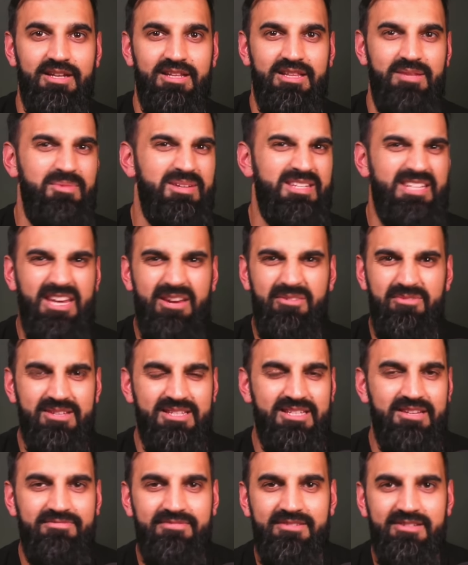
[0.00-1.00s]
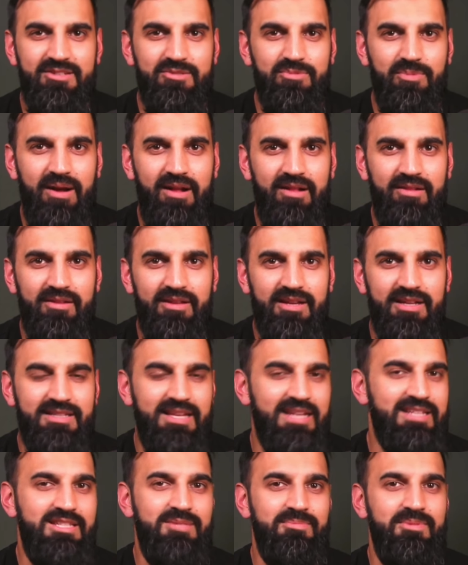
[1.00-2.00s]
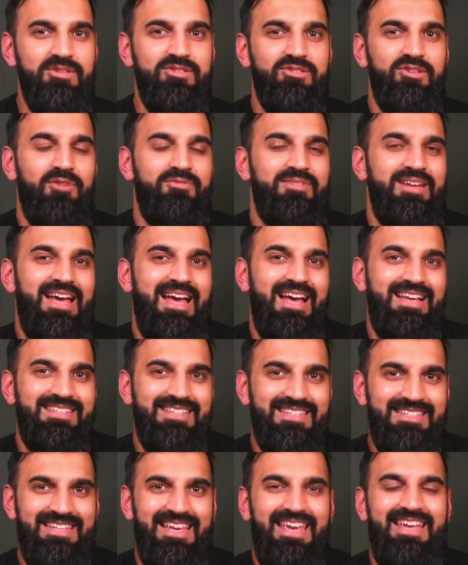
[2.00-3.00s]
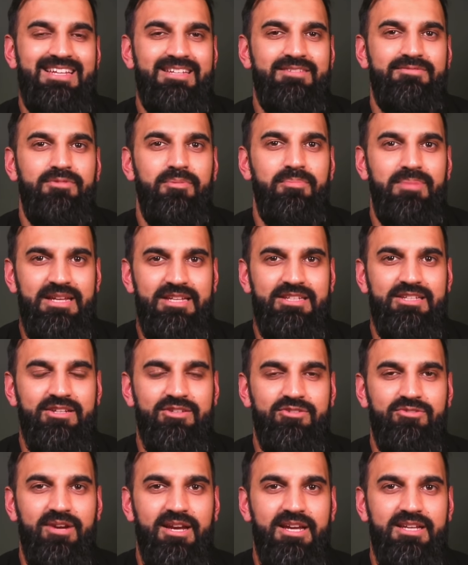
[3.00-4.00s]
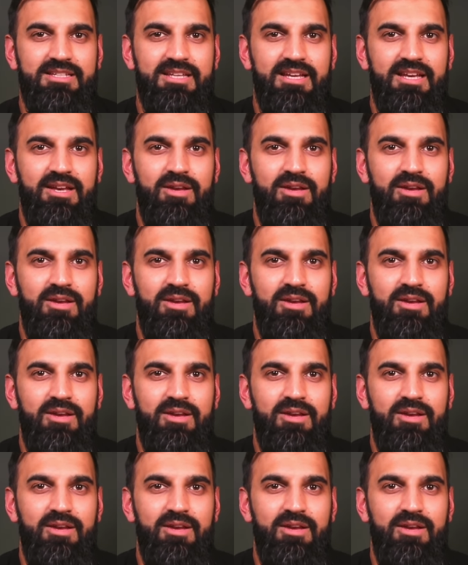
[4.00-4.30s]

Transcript: The material is different as well. It tends to be a soft acetate for bleaching trays,